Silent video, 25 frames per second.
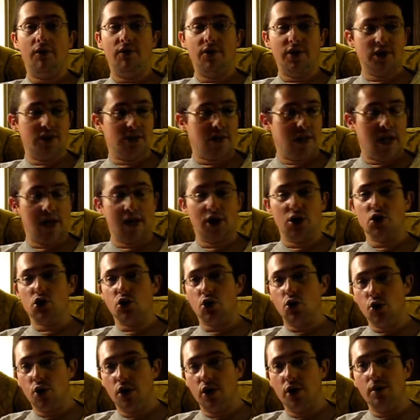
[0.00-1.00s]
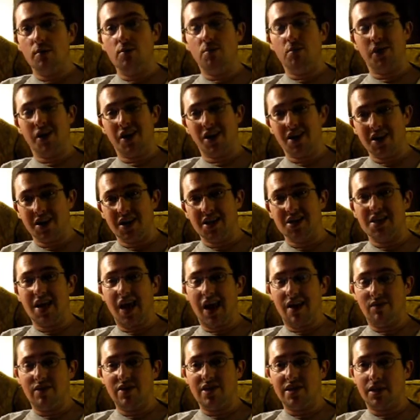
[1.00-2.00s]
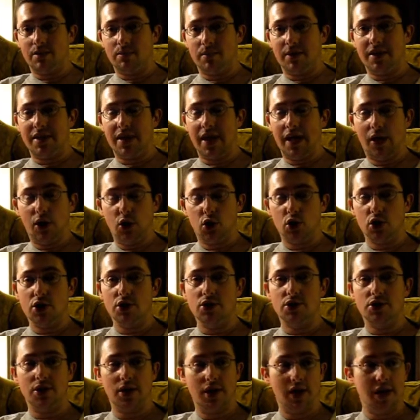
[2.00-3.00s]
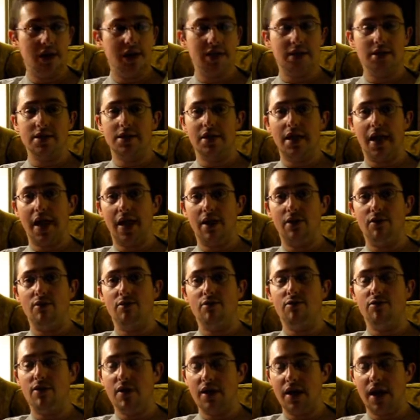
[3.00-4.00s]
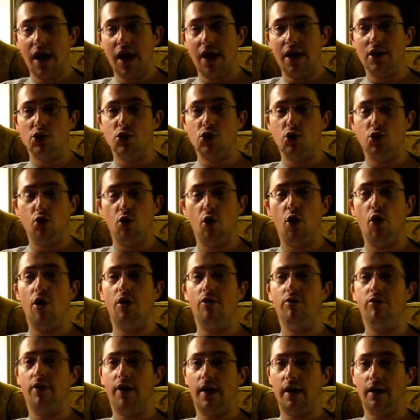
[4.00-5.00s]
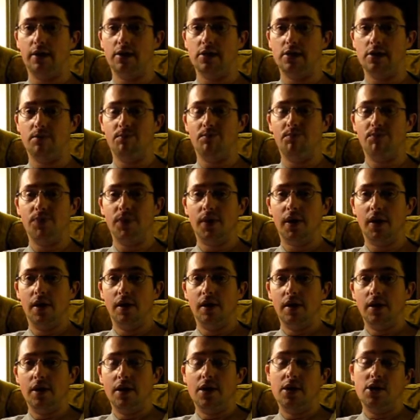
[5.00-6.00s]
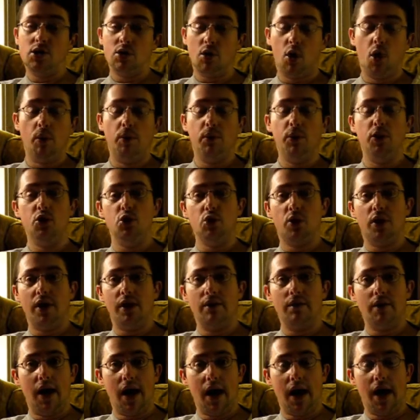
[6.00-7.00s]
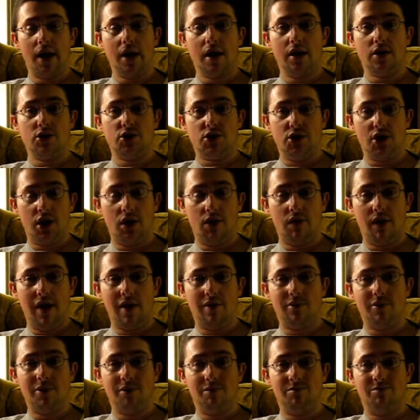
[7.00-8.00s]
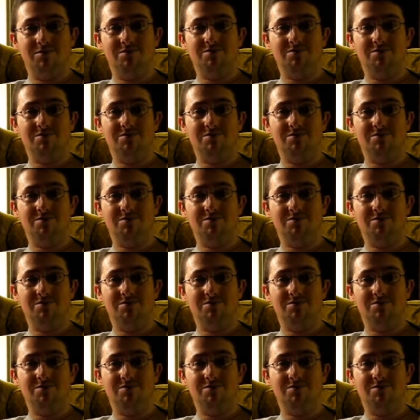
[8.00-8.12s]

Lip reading: This deck is good, but it does have its limitations. It is not the answer to all things. So I hope you enjoyed it, and I'll see you around.